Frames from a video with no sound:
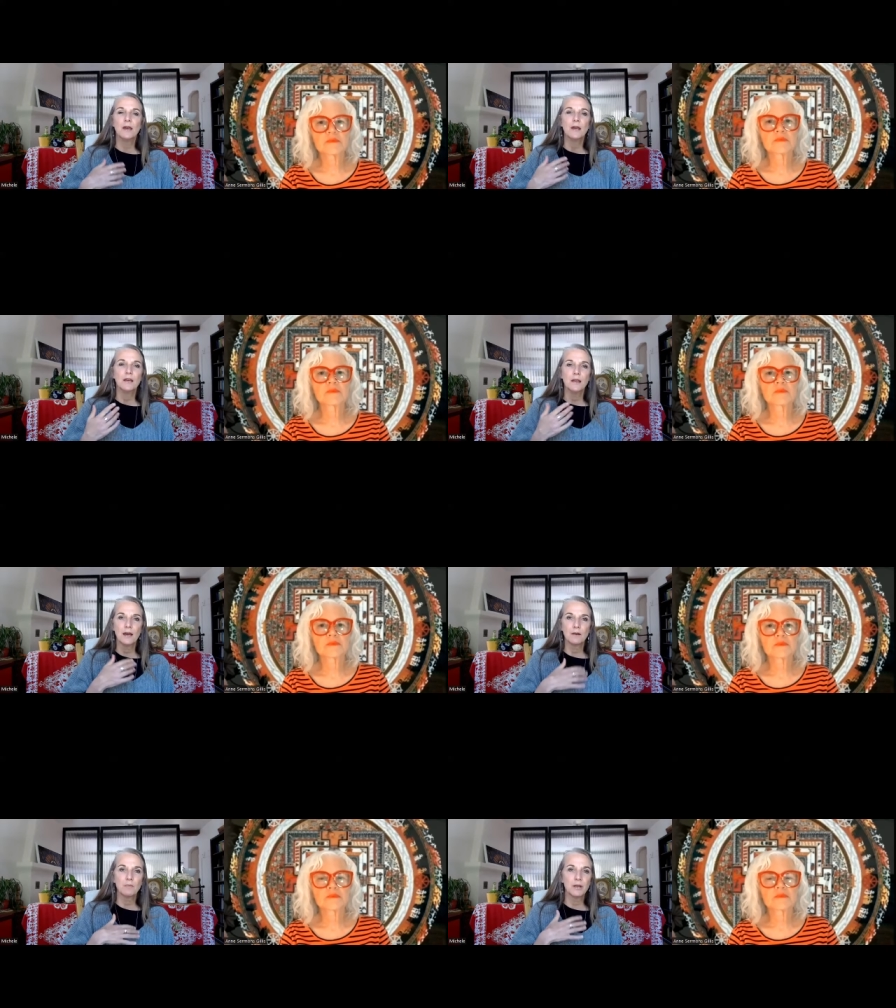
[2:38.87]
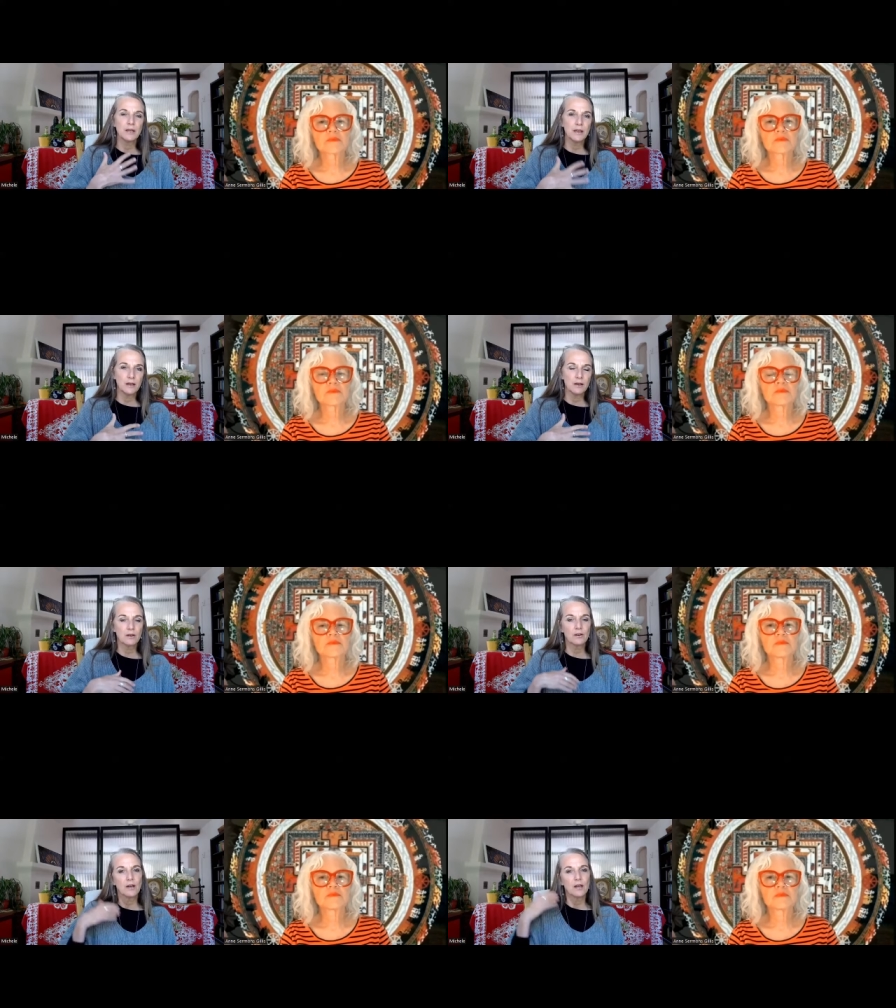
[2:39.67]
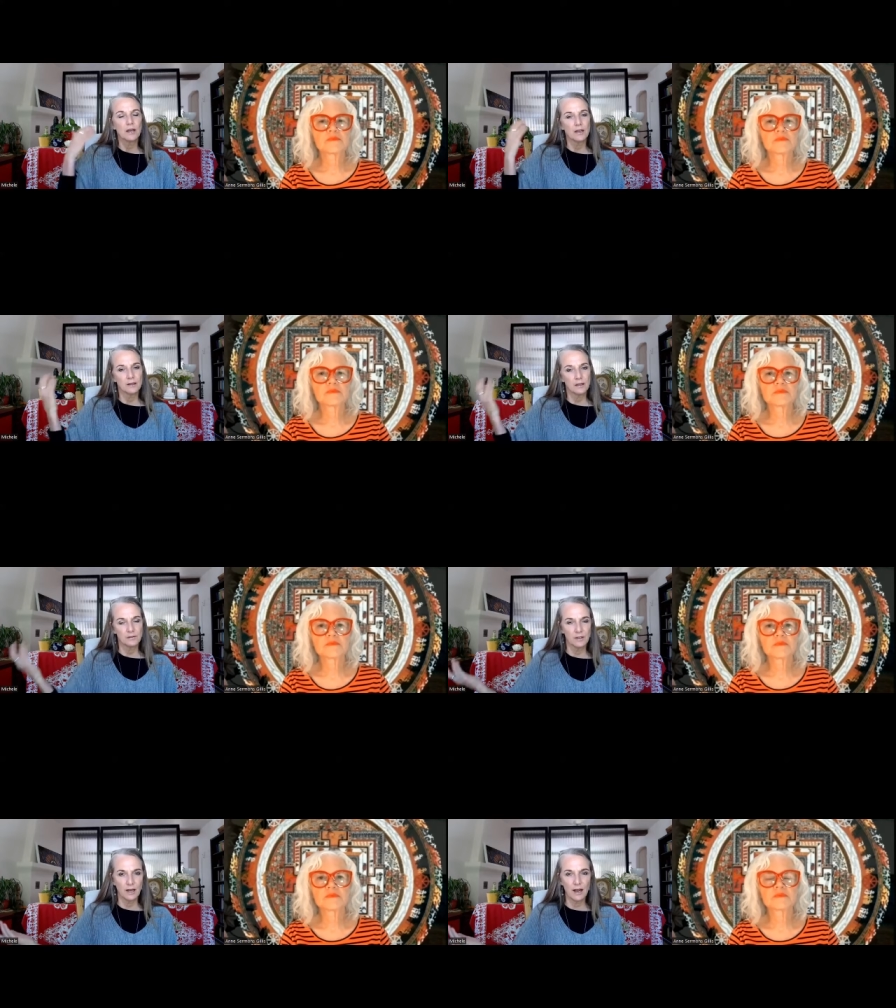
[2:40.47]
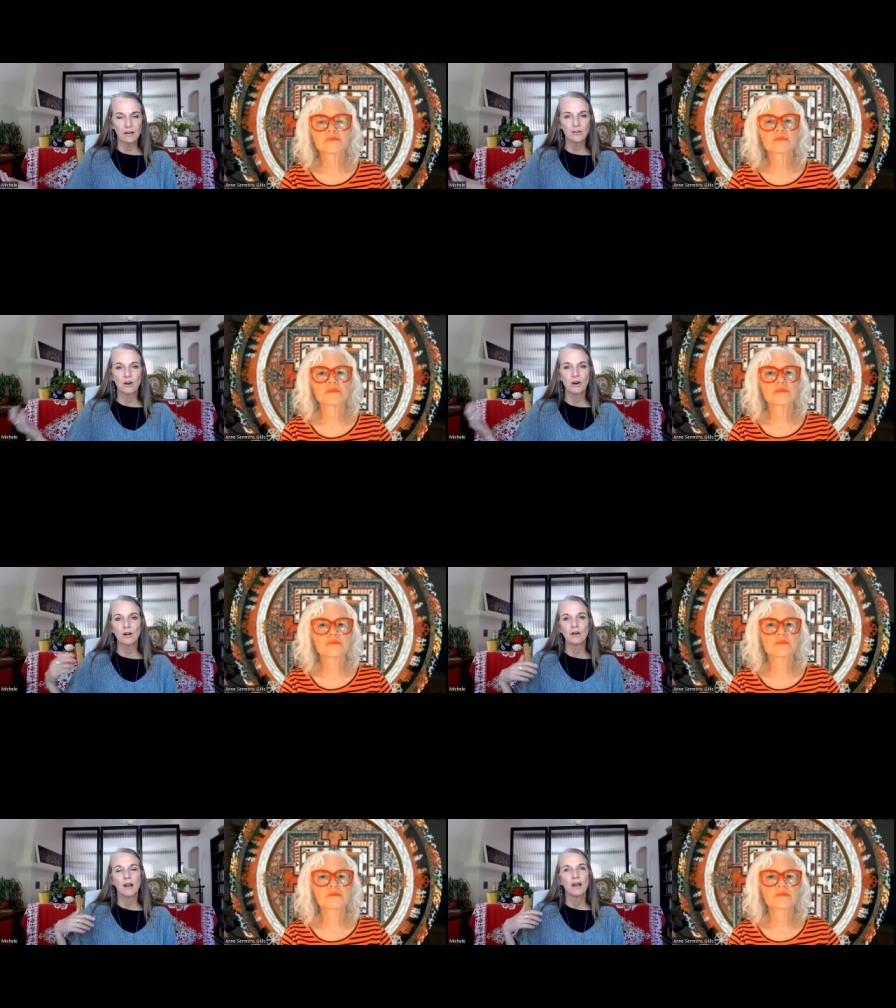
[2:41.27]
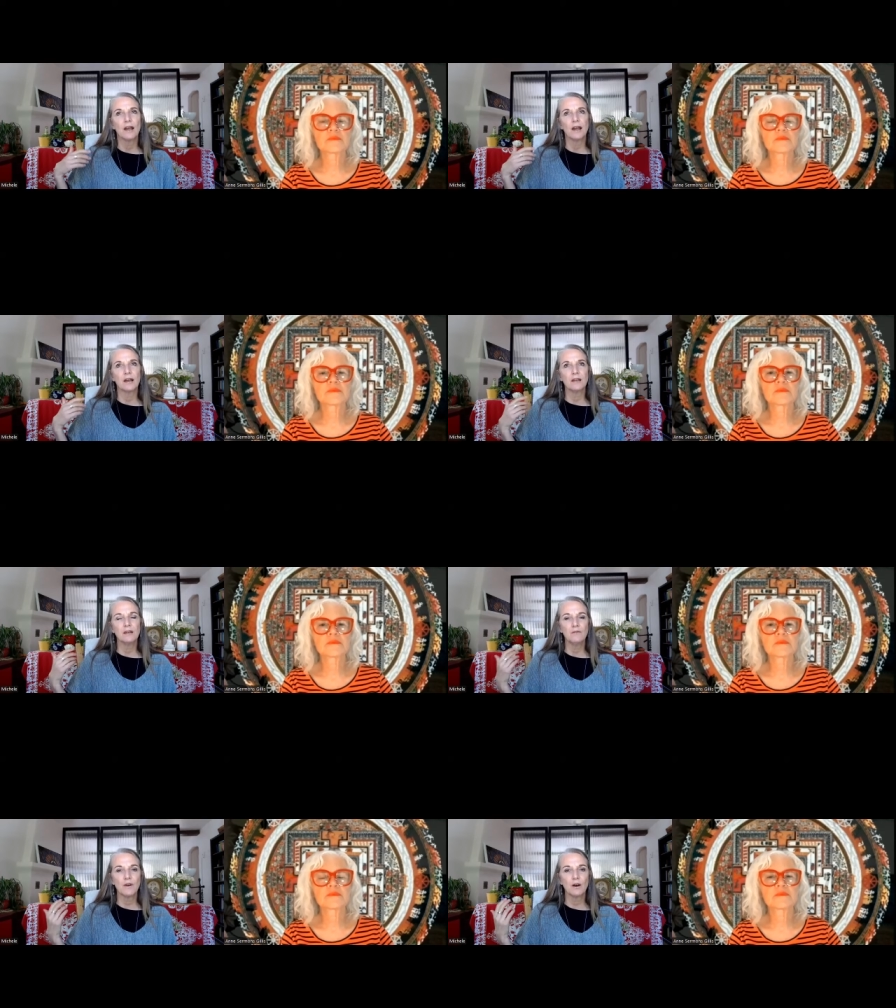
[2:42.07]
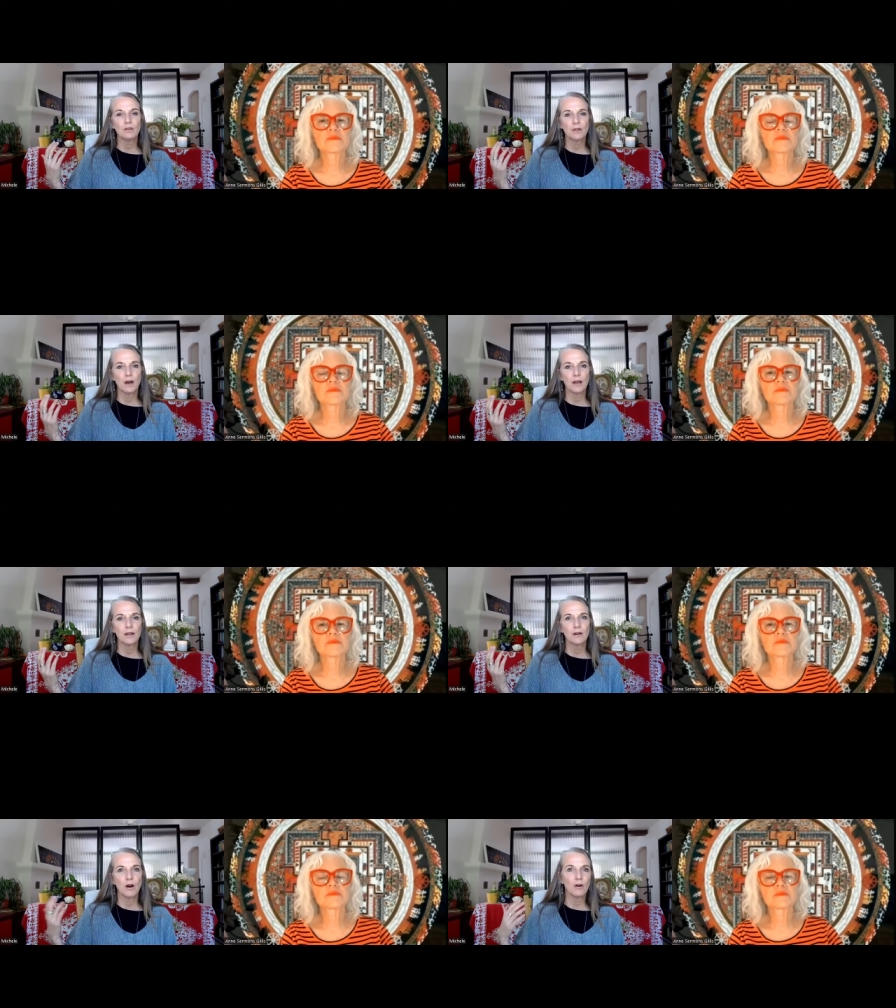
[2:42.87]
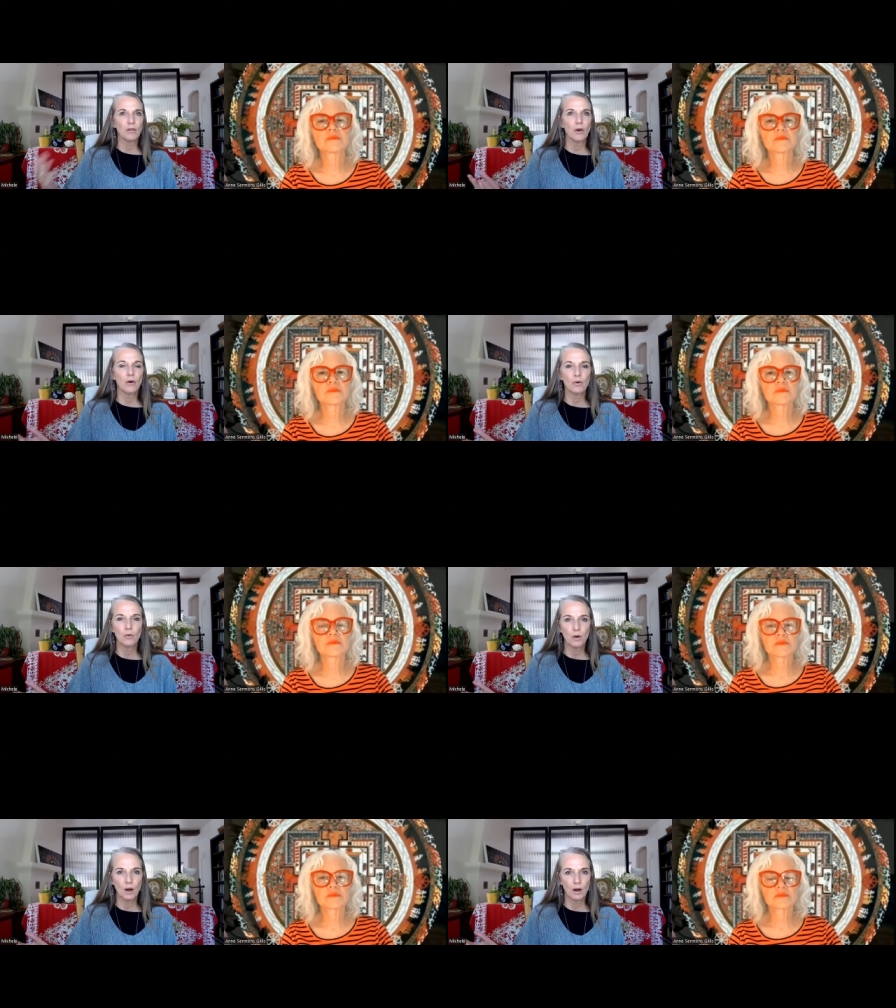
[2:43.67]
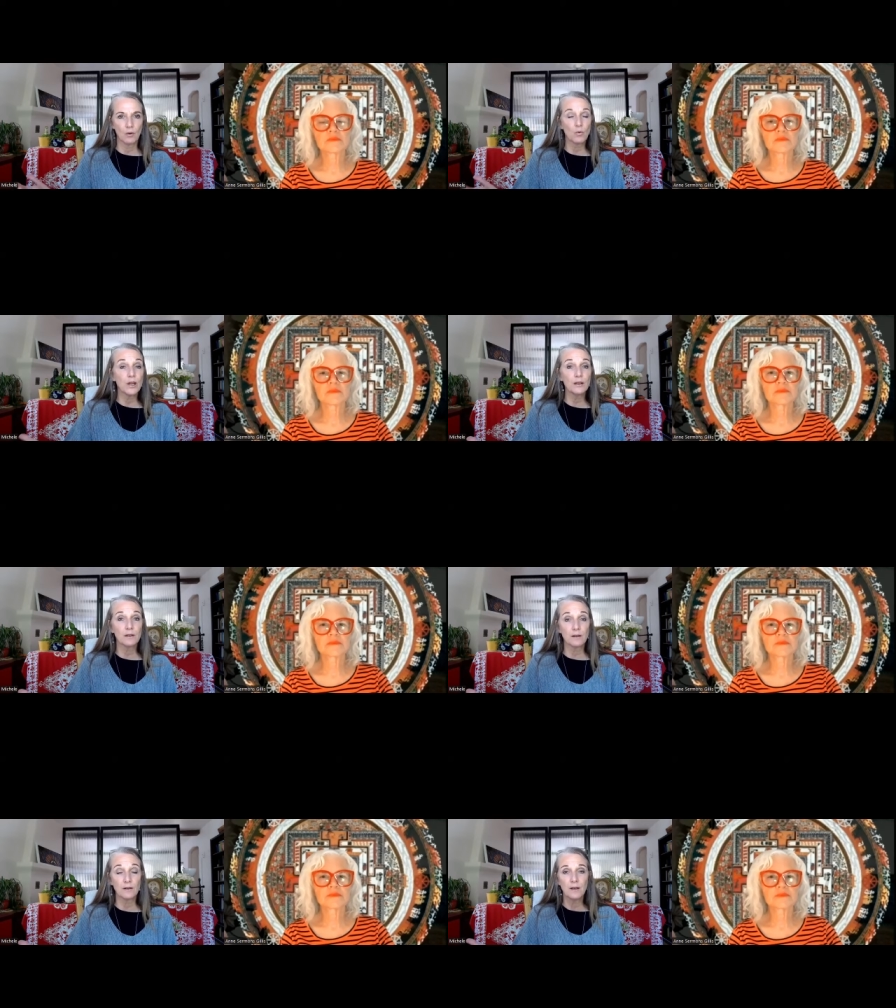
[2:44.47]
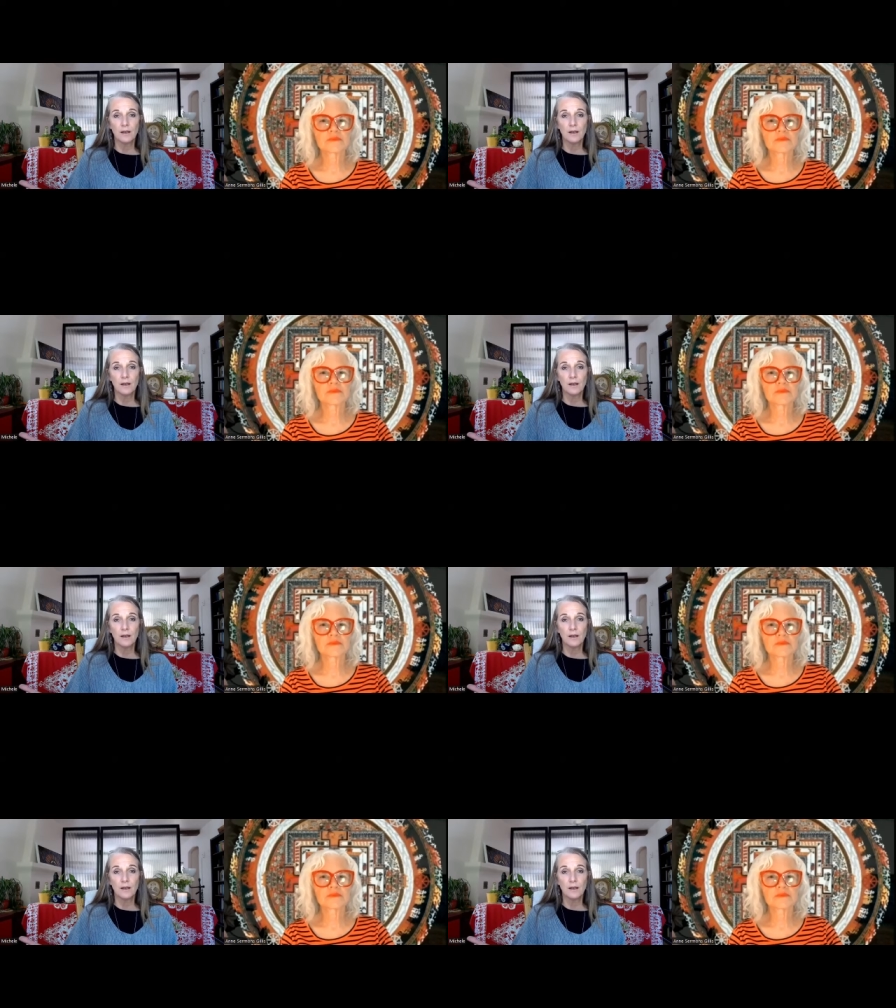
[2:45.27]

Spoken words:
He had been here, he lived in Adyar, and he felt like although Wheaton